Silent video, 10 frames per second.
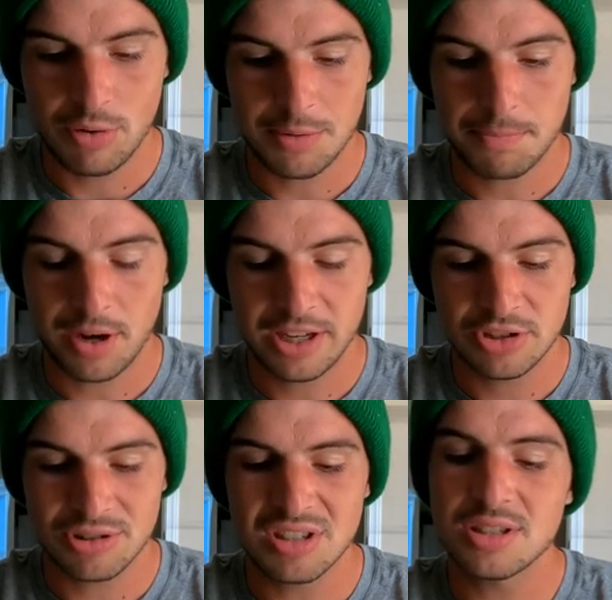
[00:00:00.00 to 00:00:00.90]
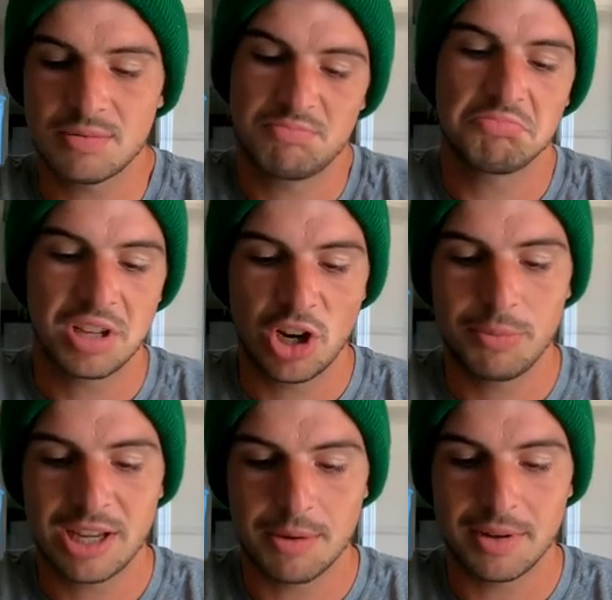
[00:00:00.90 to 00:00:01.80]
on punting drills, it'll
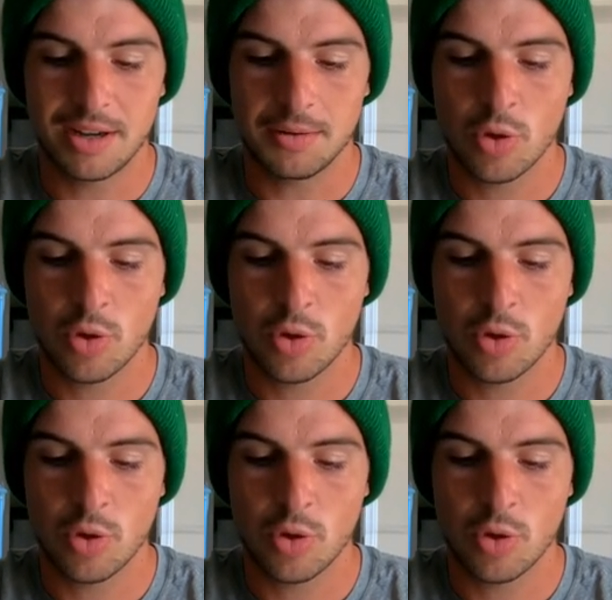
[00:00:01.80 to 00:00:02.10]
be coming out.